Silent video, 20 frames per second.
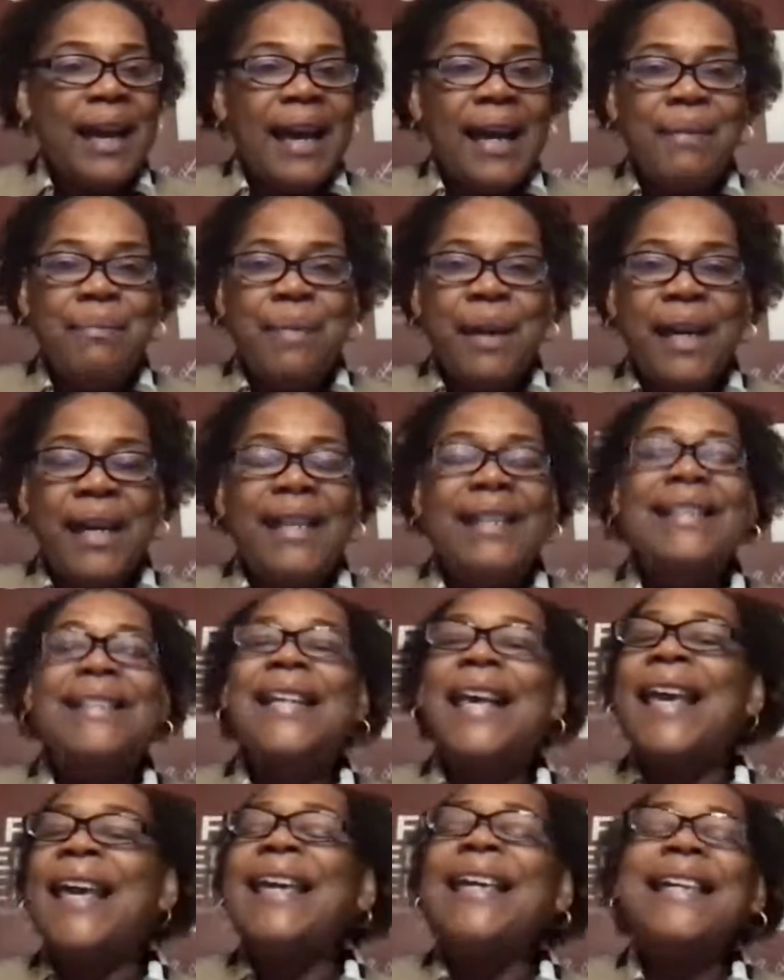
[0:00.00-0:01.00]
Amen.
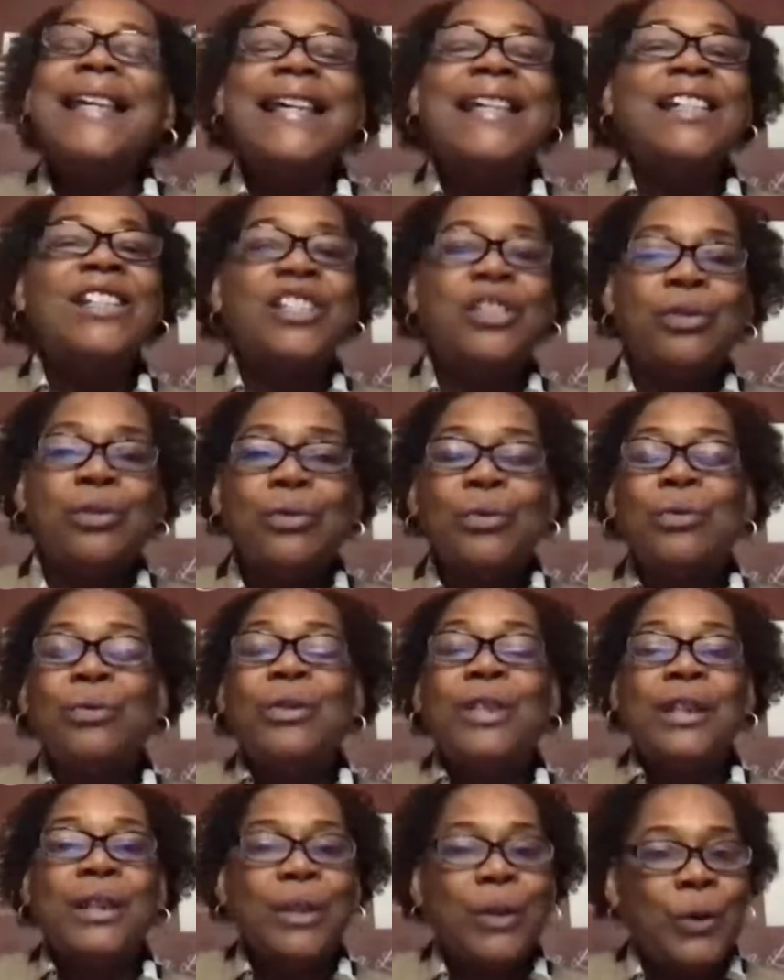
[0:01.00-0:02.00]
Take it
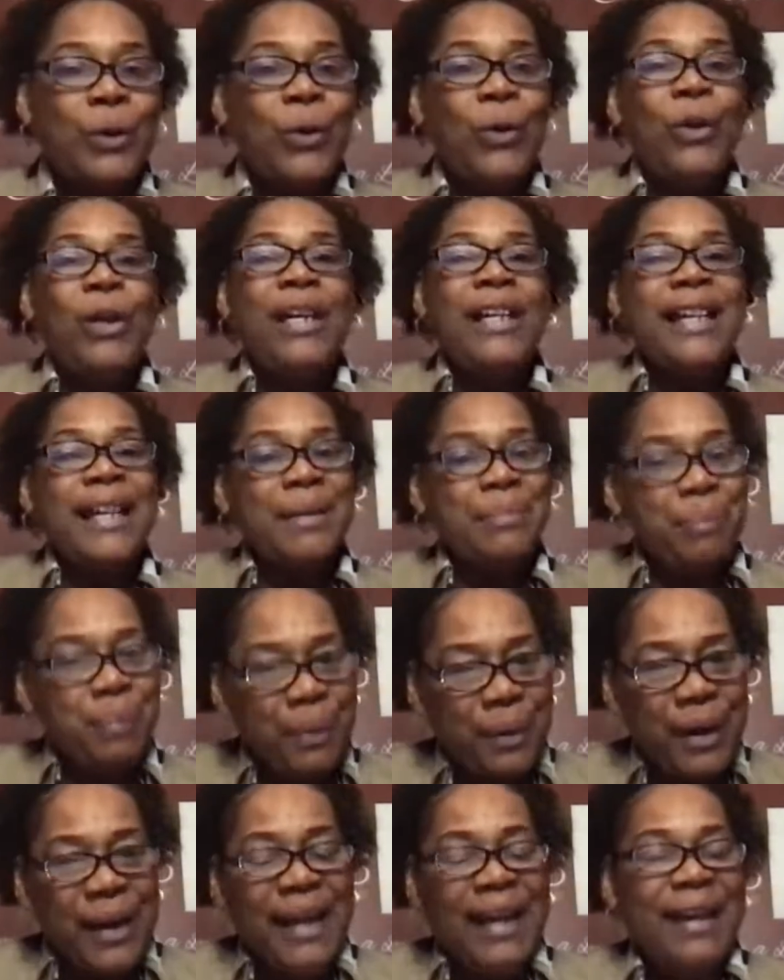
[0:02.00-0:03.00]
to the Lord in
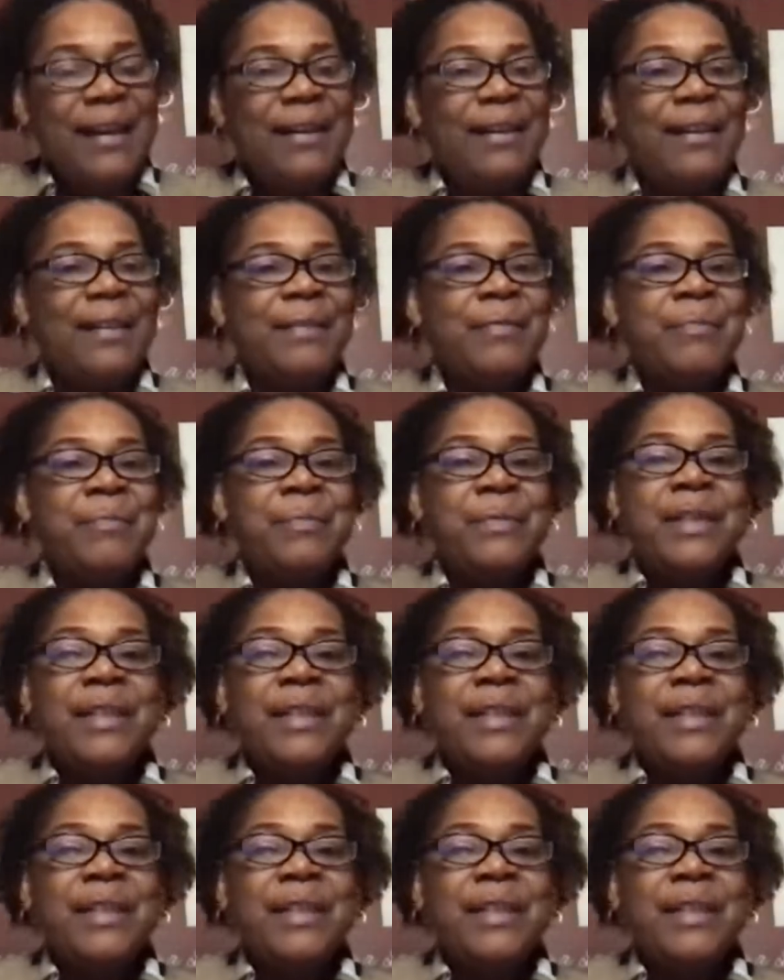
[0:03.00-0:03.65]
prayer.